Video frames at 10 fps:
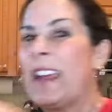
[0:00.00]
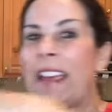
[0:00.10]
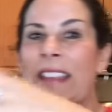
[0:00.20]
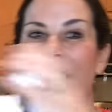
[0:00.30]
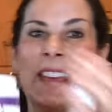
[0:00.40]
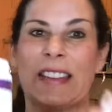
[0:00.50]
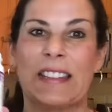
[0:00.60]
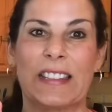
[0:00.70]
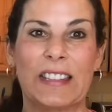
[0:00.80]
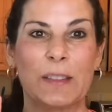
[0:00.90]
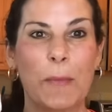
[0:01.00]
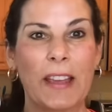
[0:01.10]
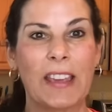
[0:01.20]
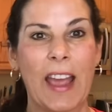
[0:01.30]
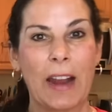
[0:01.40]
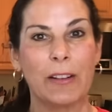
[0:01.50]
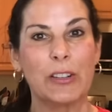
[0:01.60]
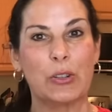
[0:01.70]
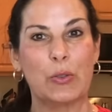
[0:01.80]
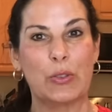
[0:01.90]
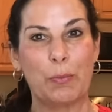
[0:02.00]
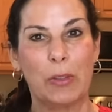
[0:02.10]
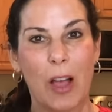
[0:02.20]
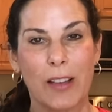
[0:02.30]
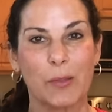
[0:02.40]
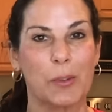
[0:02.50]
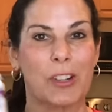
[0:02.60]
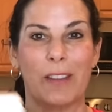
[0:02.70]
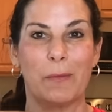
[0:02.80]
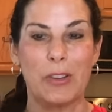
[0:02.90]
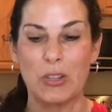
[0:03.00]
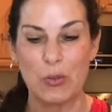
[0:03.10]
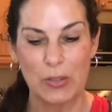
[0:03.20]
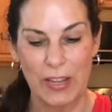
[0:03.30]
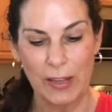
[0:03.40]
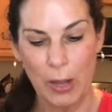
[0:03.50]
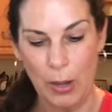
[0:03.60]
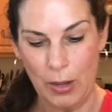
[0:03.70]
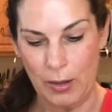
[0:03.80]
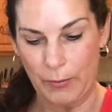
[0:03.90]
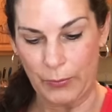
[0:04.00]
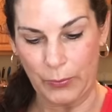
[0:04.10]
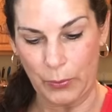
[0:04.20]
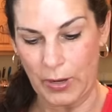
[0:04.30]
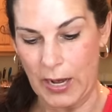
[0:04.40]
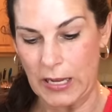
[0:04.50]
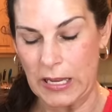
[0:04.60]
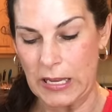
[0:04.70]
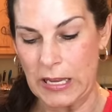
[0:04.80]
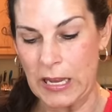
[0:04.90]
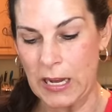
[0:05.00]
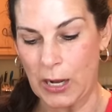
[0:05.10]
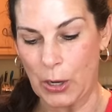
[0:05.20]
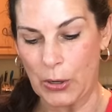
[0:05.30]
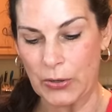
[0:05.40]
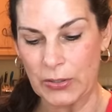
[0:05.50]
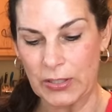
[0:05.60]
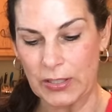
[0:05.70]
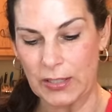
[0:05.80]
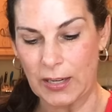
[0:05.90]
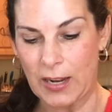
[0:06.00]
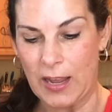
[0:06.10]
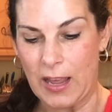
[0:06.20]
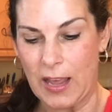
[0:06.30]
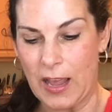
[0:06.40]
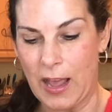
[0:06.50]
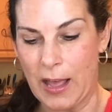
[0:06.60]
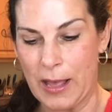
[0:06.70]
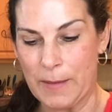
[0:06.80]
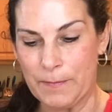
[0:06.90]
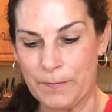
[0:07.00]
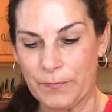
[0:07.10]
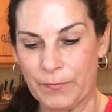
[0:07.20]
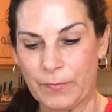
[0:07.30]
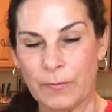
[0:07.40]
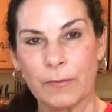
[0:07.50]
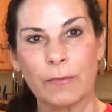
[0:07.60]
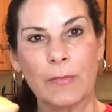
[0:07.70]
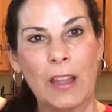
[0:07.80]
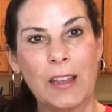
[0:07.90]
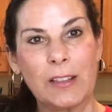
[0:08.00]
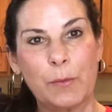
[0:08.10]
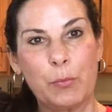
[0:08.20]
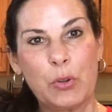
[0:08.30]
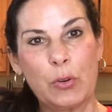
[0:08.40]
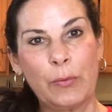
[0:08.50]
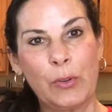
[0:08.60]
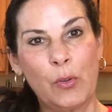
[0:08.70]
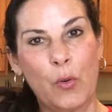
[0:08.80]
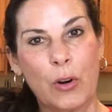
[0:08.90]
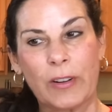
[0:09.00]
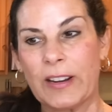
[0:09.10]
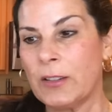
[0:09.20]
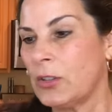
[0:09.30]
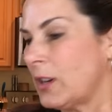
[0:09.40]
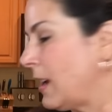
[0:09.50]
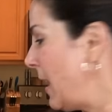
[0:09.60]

take this. This is my carrot juice plus, which I've been using for years. Um, it's beautiful orange,